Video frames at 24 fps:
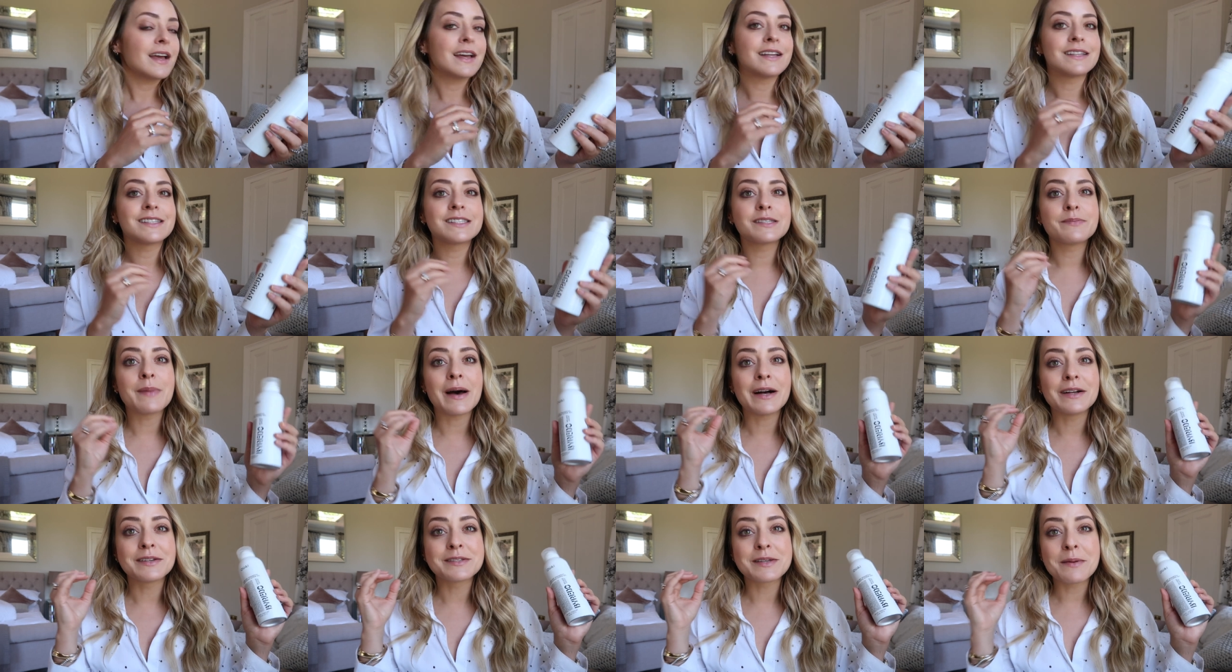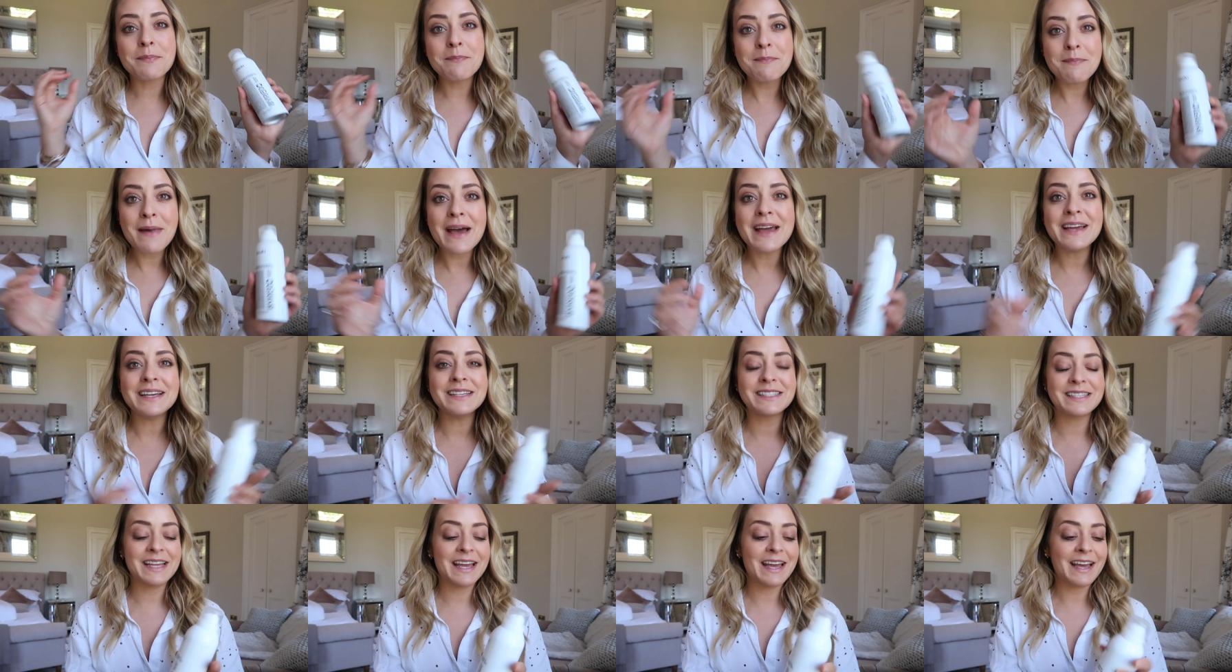It smells
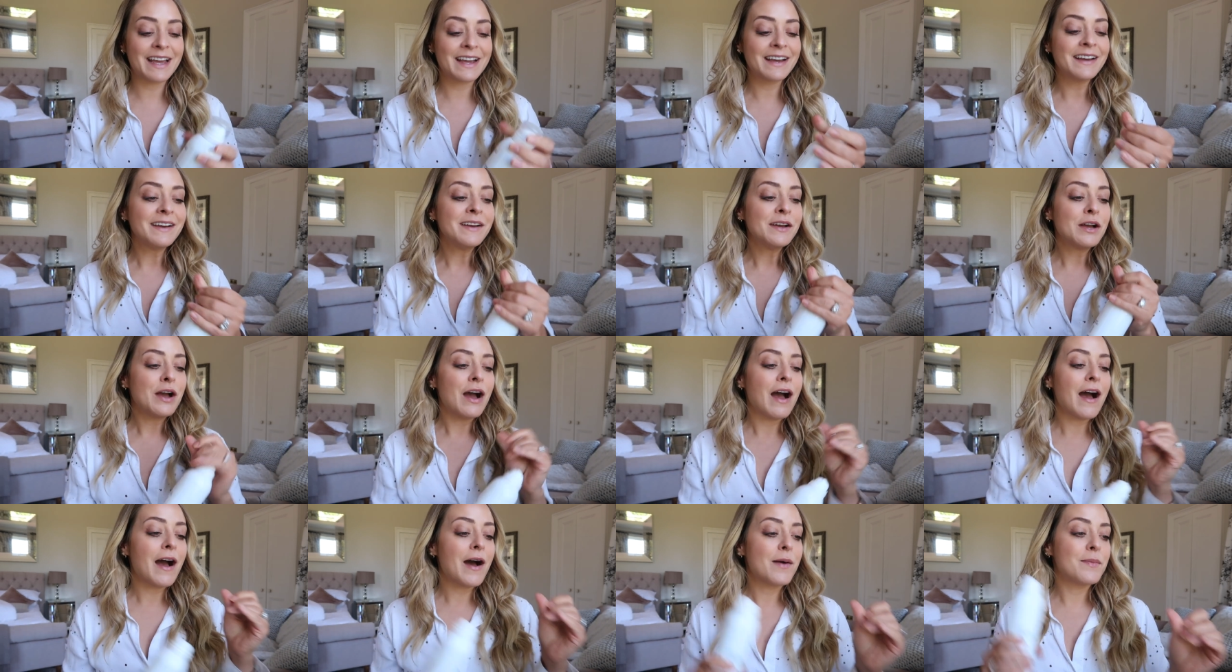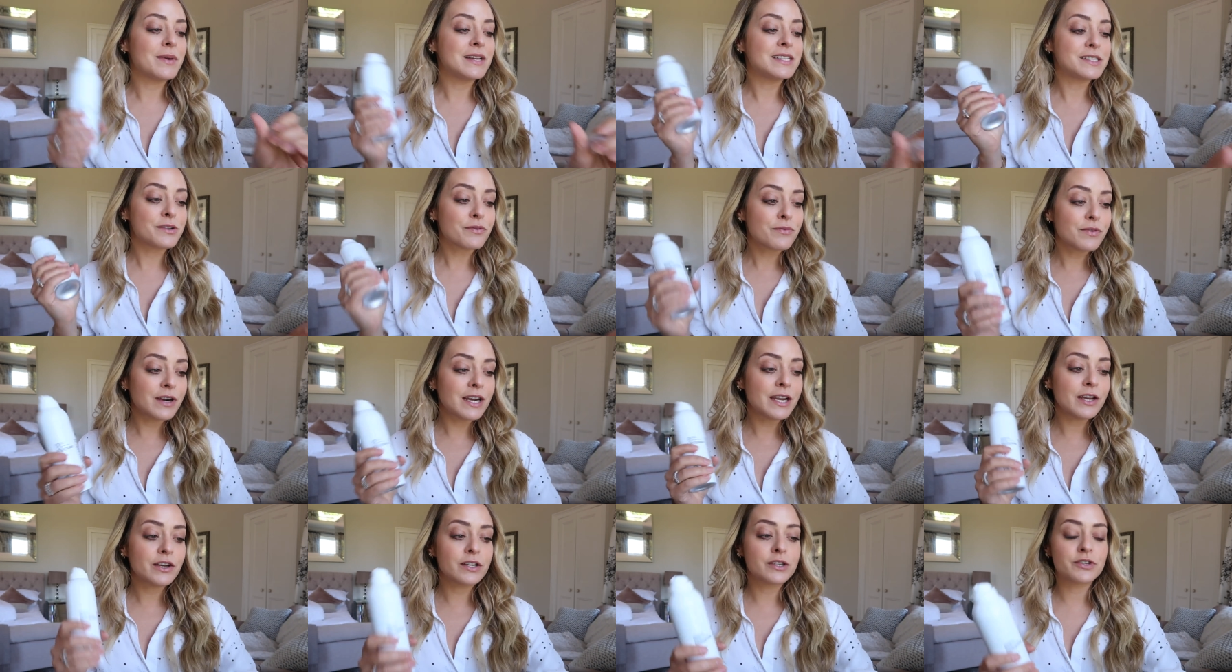amazing. Um, it's a
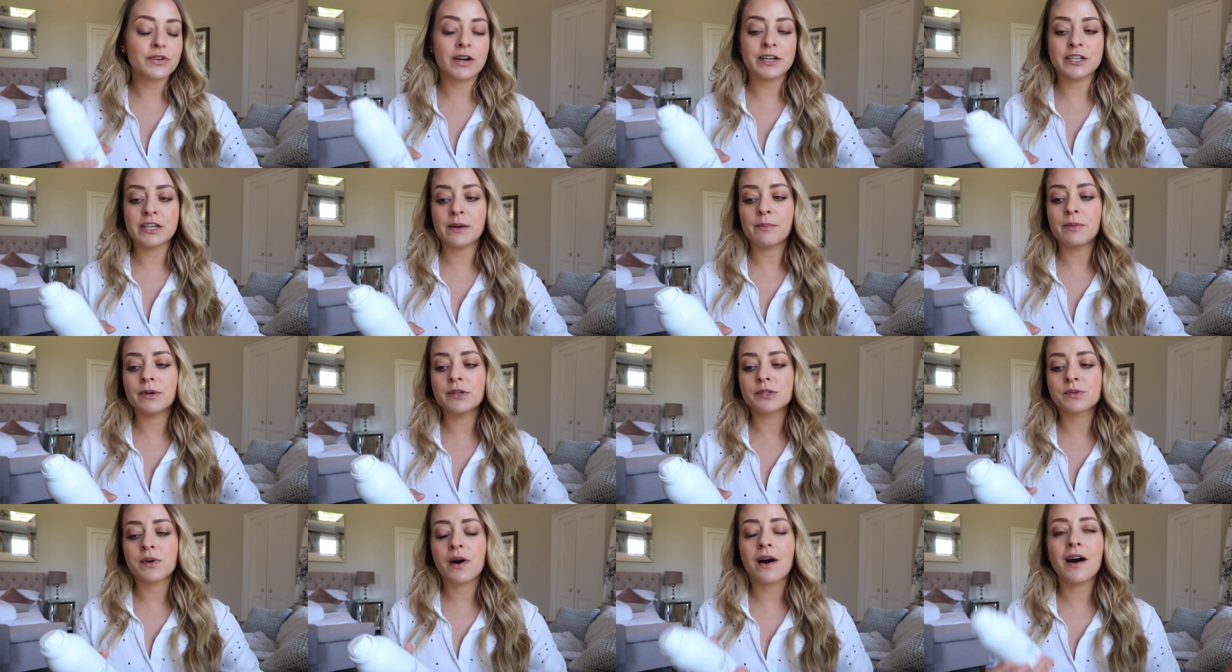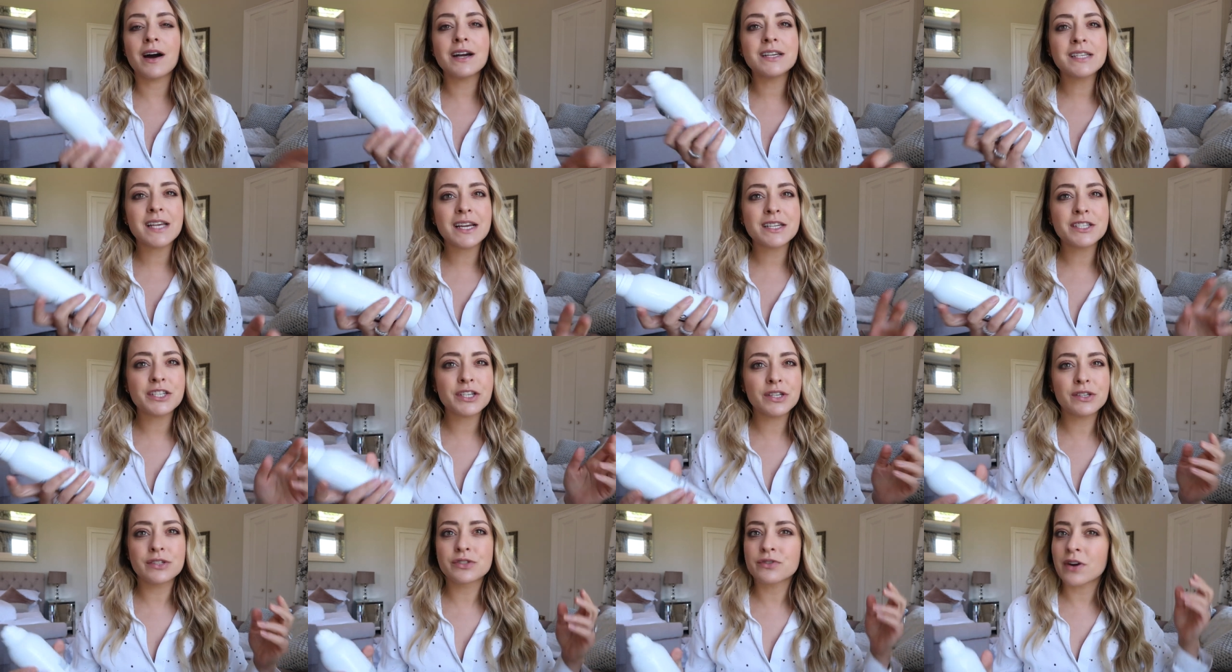really good dry shampoo as well. I tend
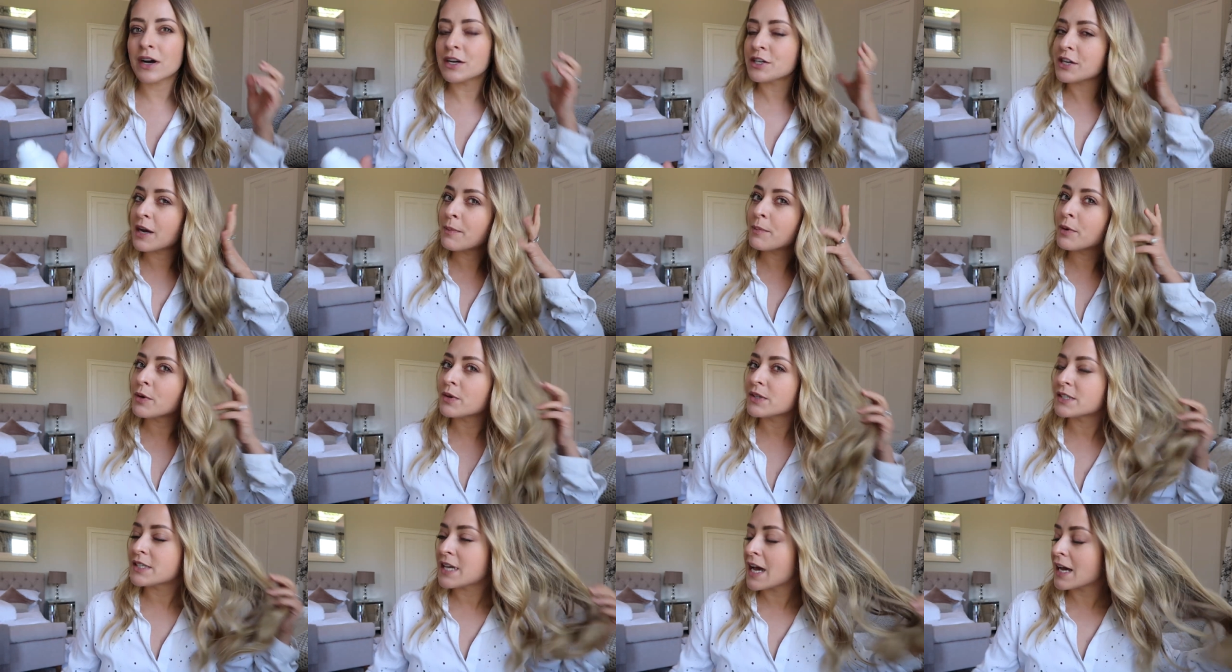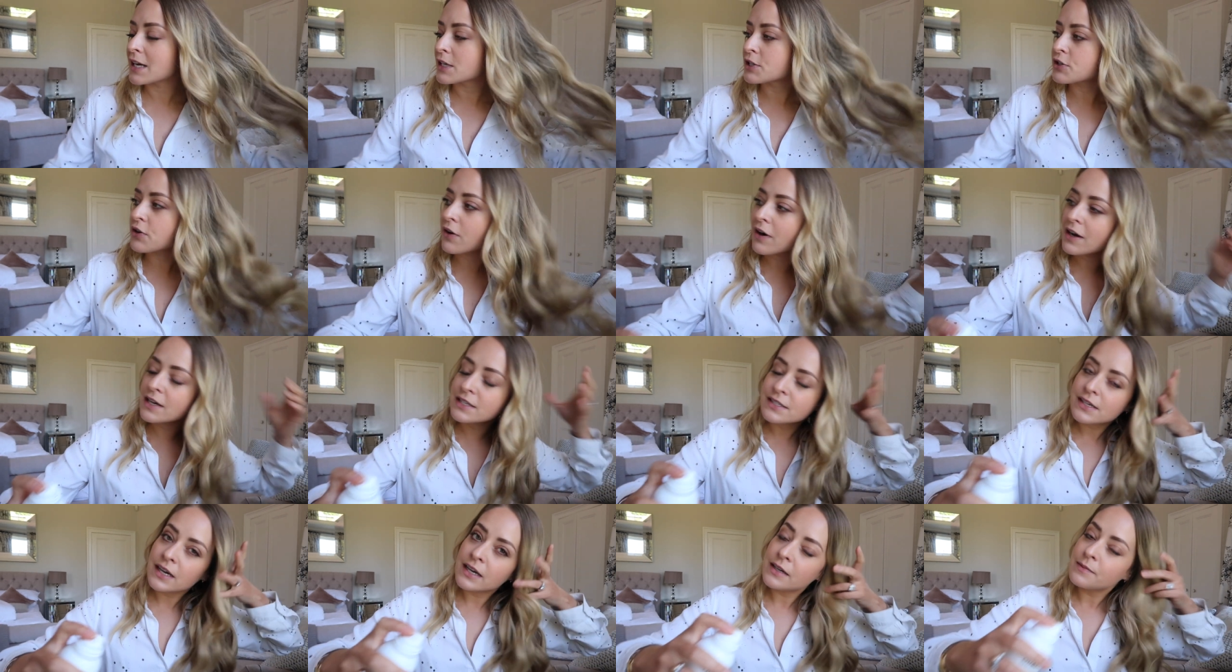to use dry shampoo as
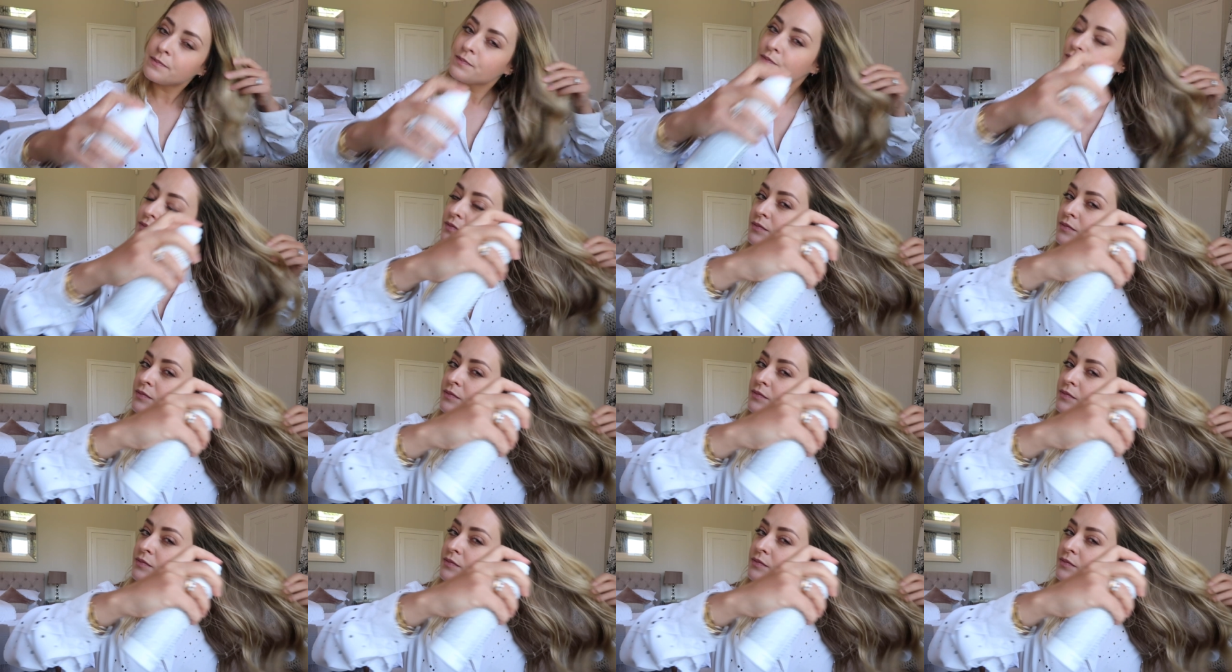texturizer.